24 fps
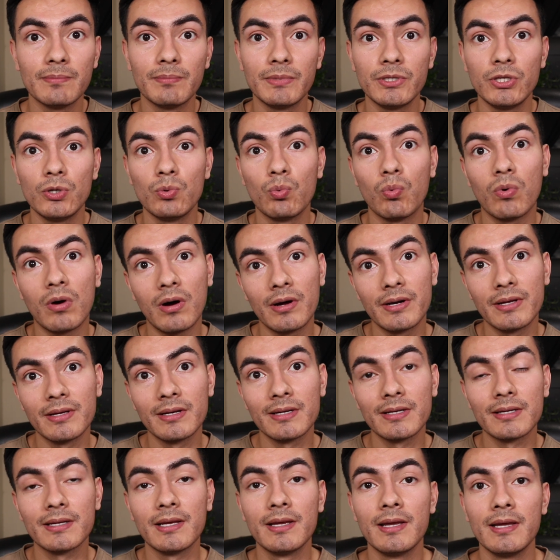but you wanted
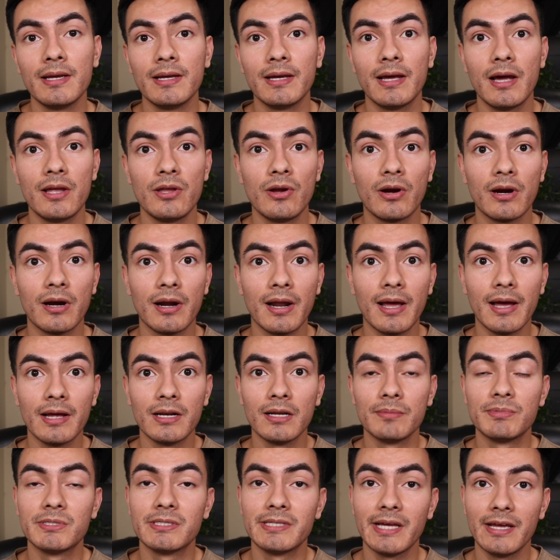it, and you're gonna end
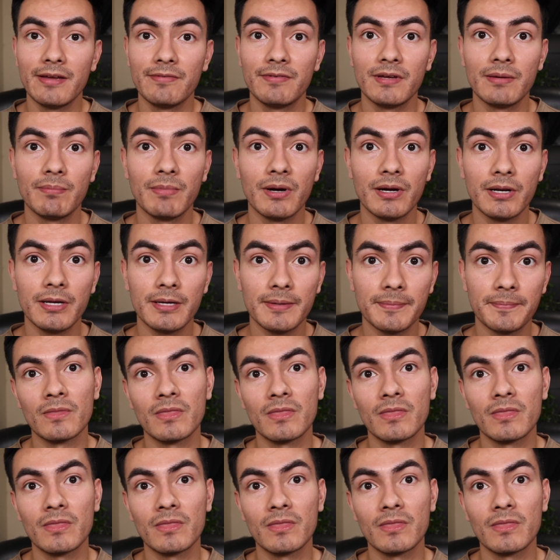up saving money.